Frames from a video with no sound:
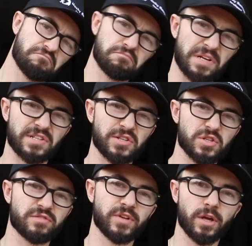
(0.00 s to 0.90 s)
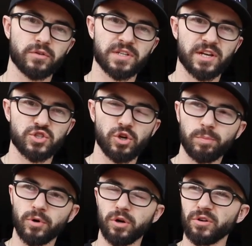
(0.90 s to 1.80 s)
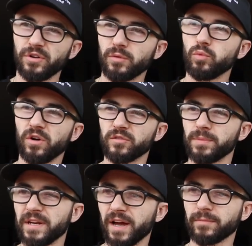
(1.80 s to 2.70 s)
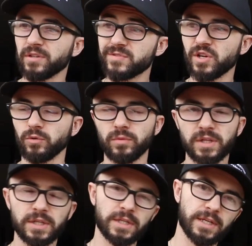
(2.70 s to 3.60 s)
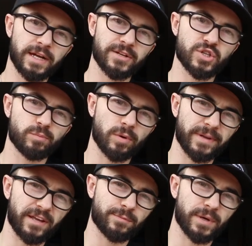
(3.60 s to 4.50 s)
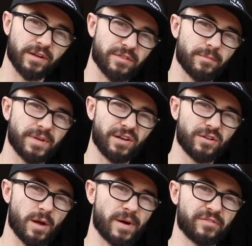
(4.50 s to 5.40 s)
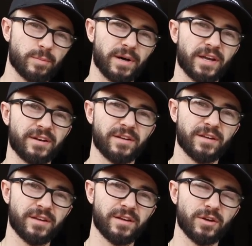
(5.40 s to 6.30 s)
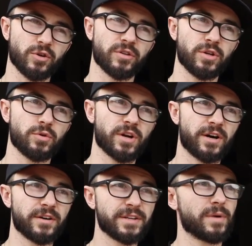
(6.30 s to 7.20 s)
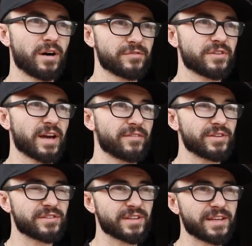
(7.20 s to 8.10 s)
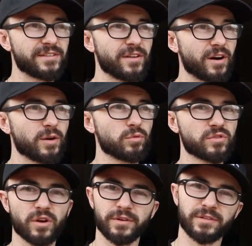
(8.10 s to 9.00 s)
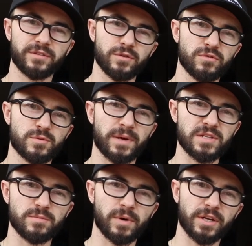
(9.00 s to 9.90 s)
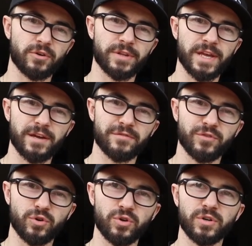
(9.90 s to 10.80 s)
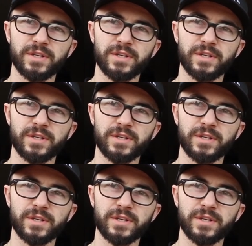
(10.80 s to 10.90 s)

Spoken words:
Basically just a video to catch you up on what has been happening. So, as you can probably guess by the thumbnail, I'm after buying another new car. After having said that I was going to spend some money on the A4